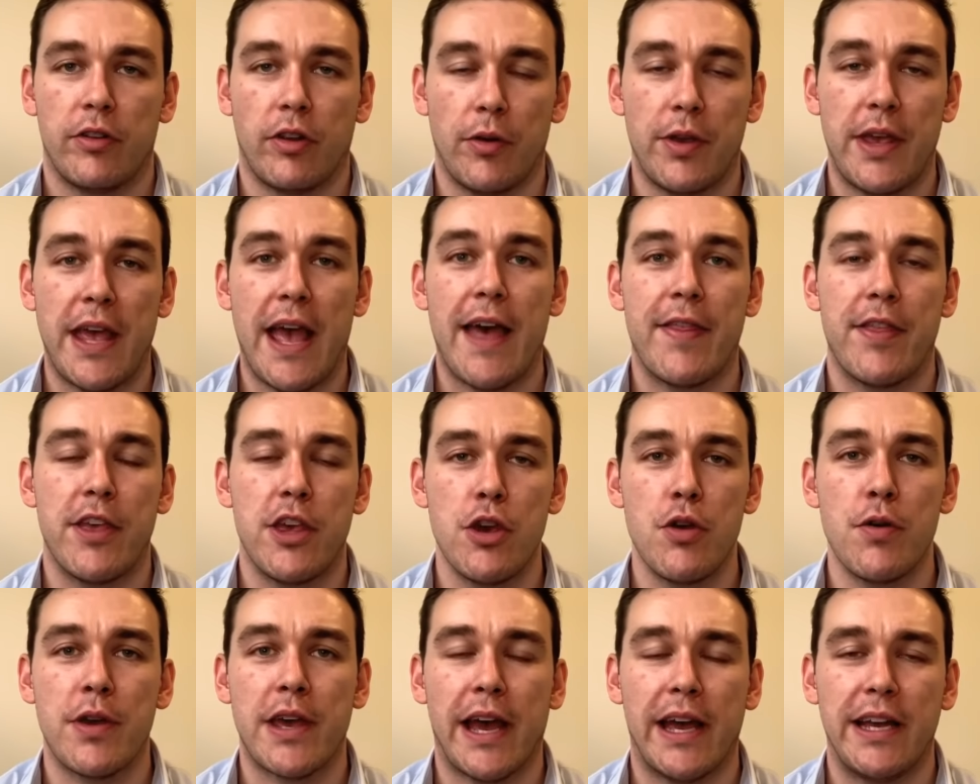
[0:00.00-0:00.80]
yeah,
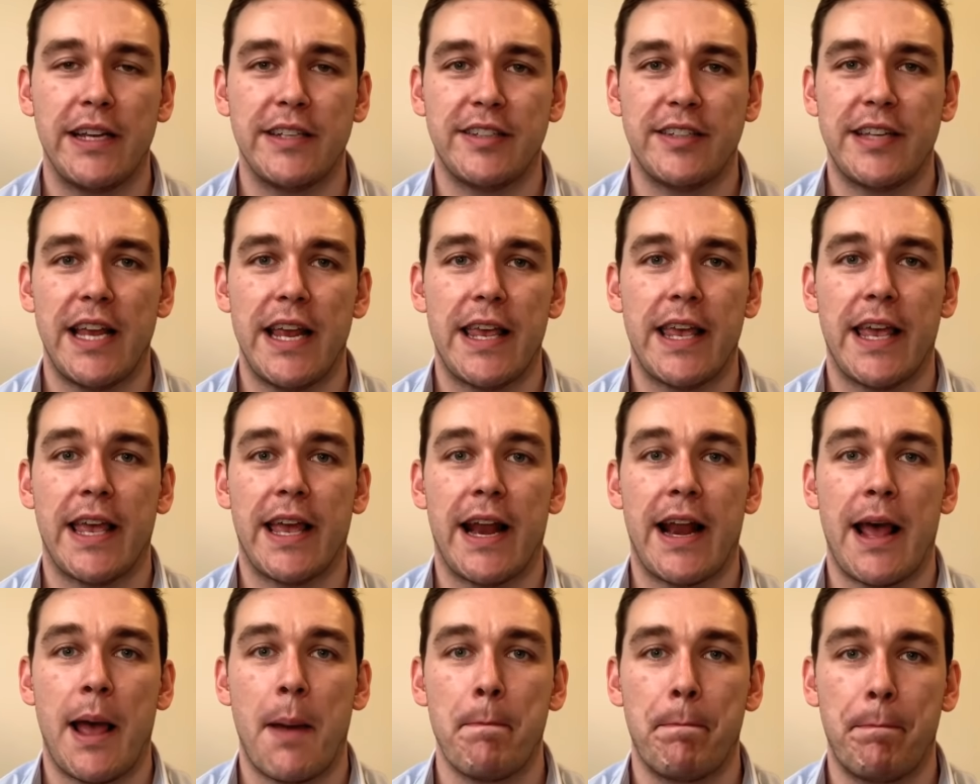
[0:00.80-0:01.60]
the UK is seeking an
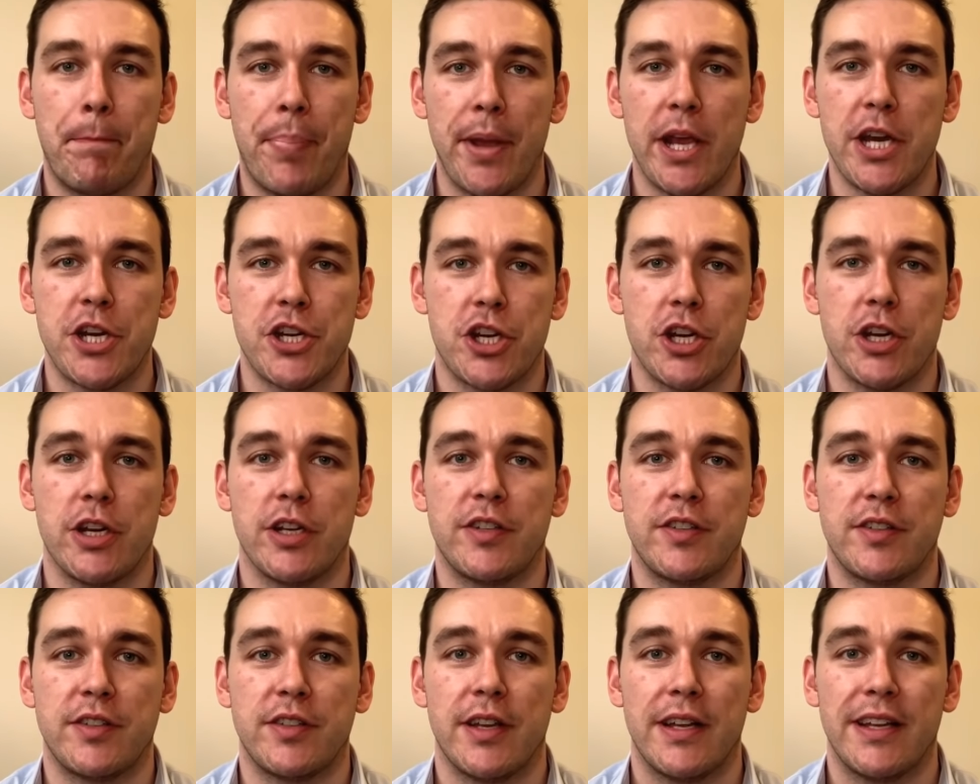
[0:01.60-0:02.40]

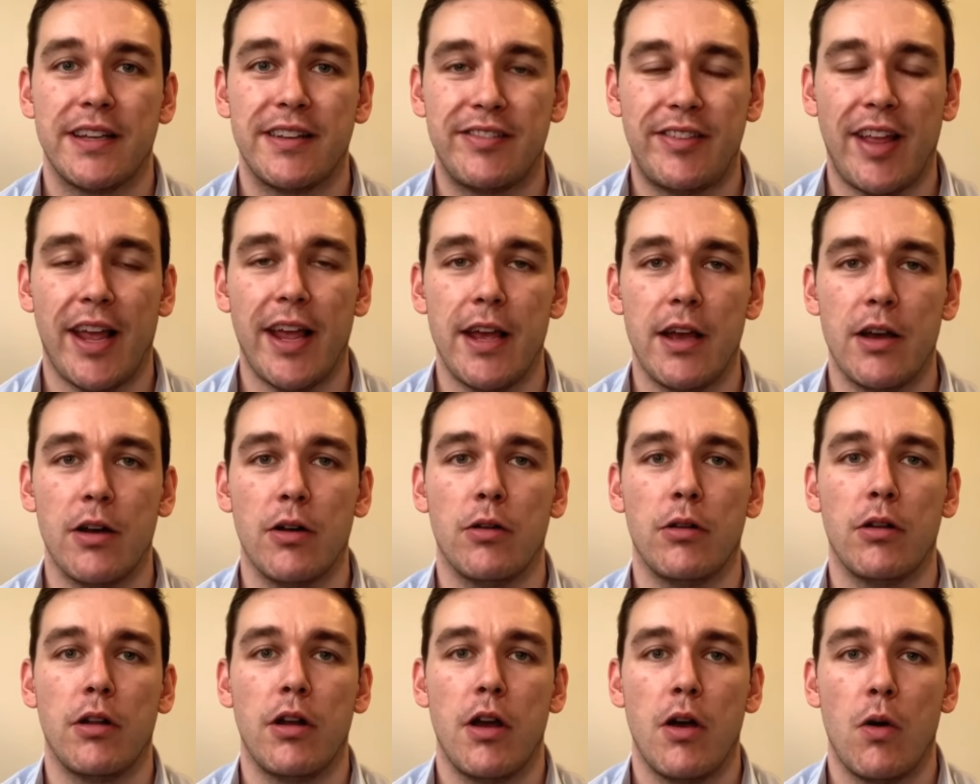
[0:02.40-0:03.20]
ambitious
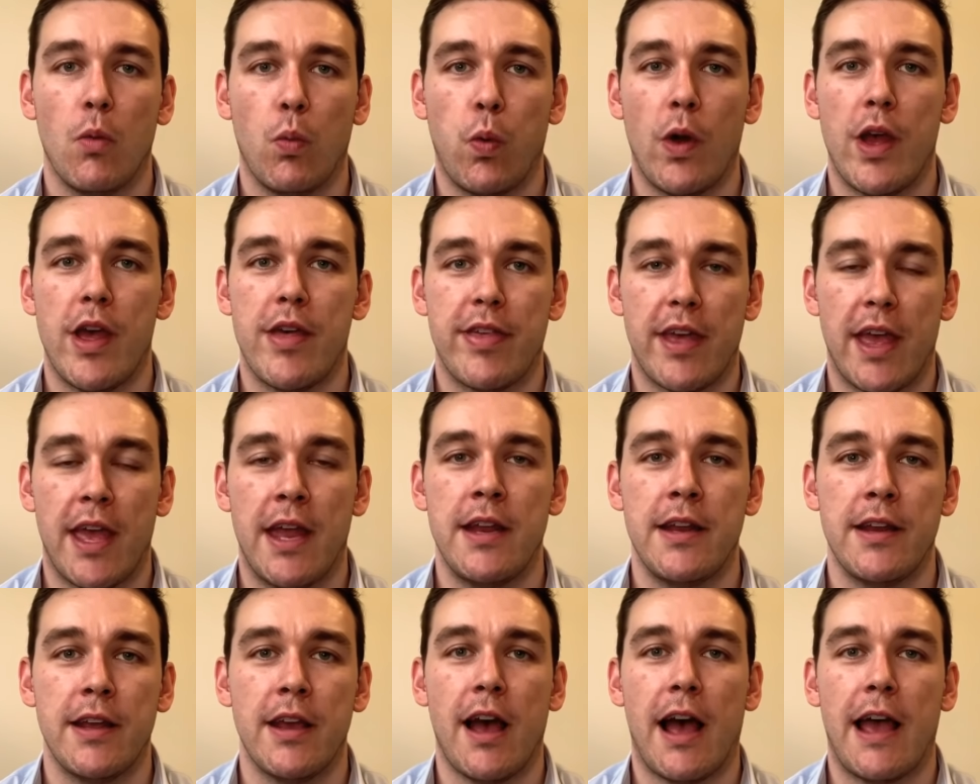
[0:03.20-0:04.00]
deal with
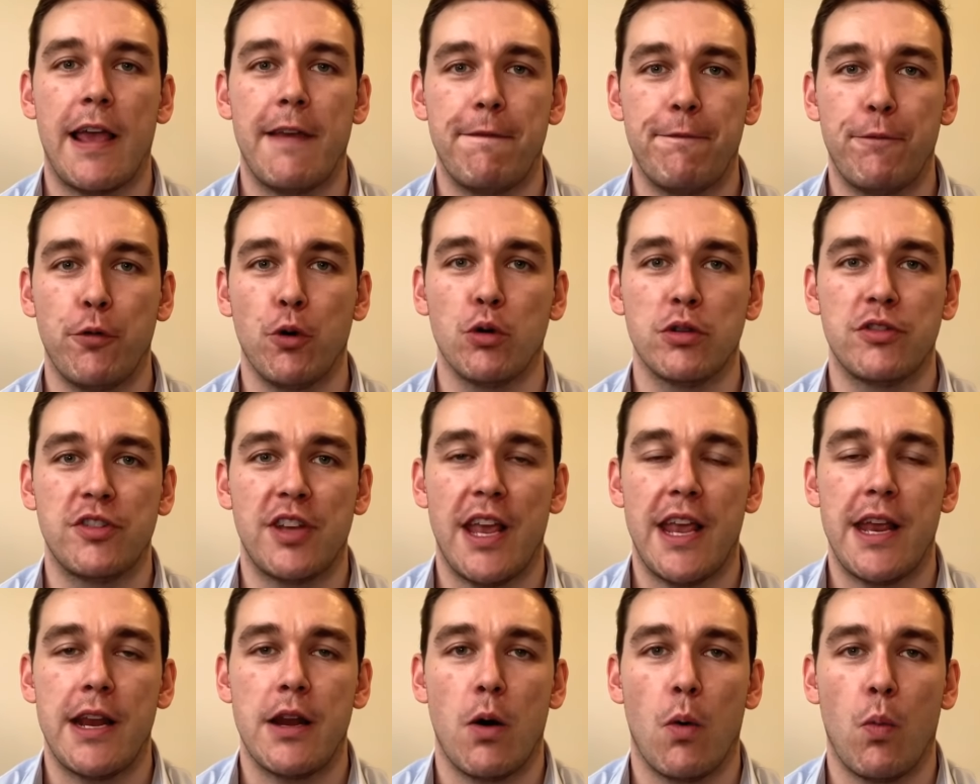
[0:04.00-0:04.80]
India. A
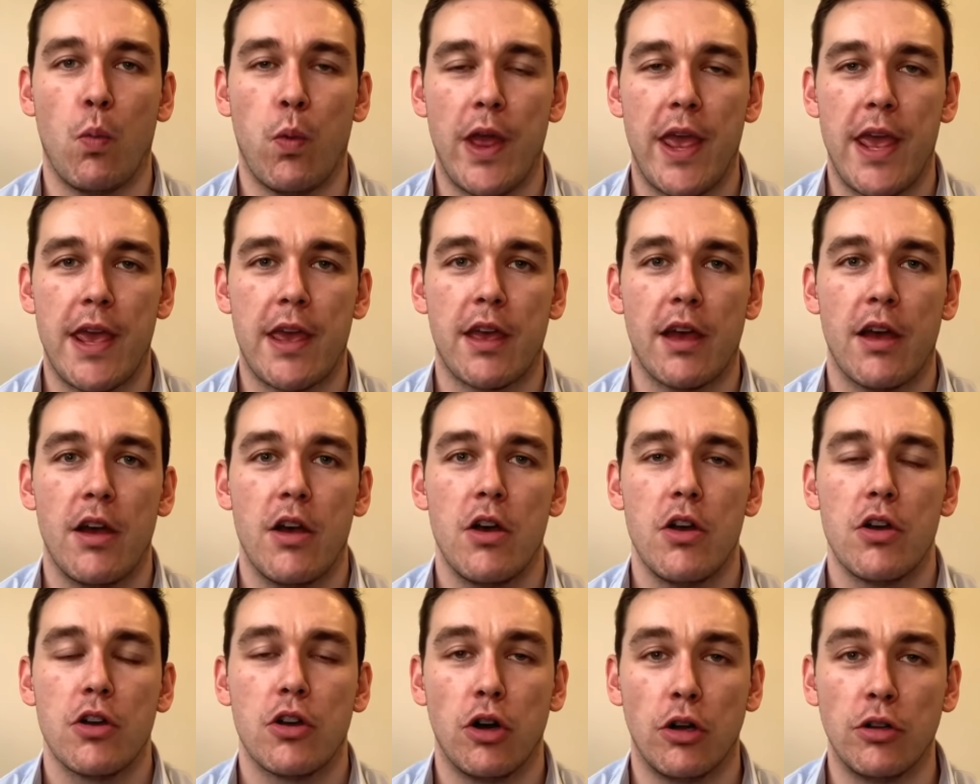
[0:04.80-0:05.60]
14-week
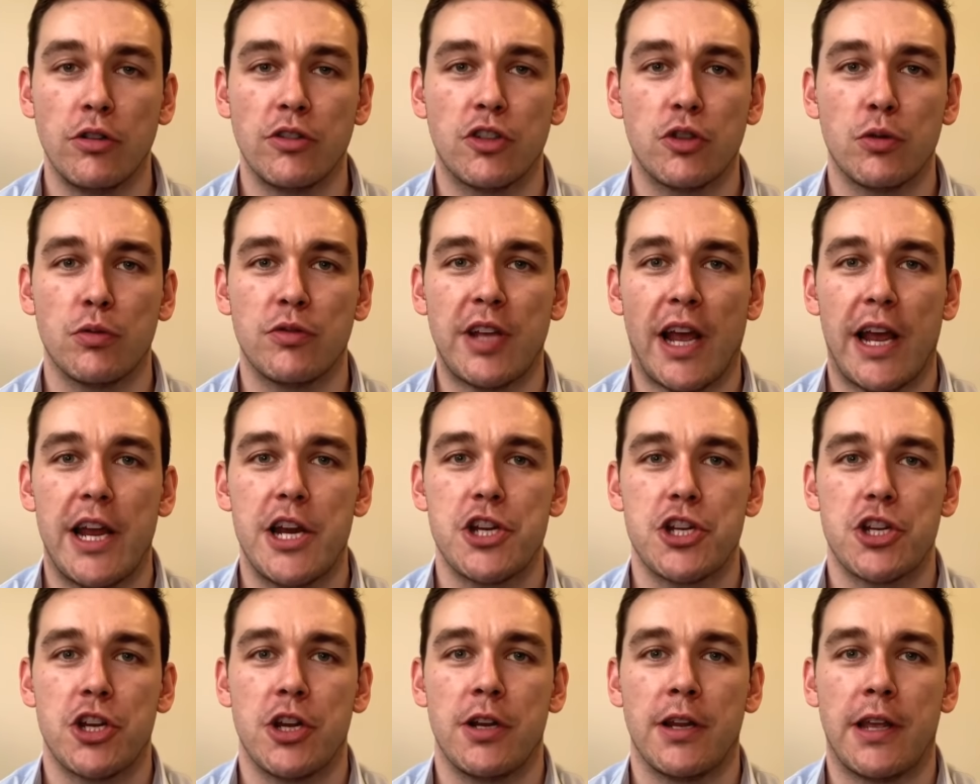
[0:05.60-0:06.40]

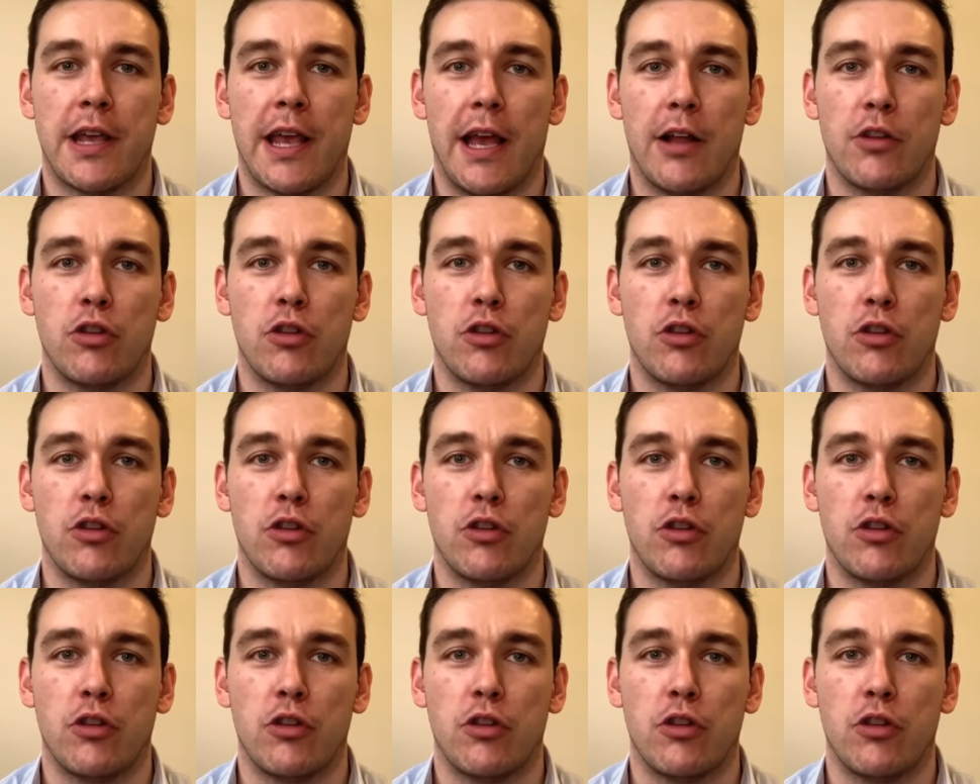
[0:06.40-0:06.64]
consultation kicked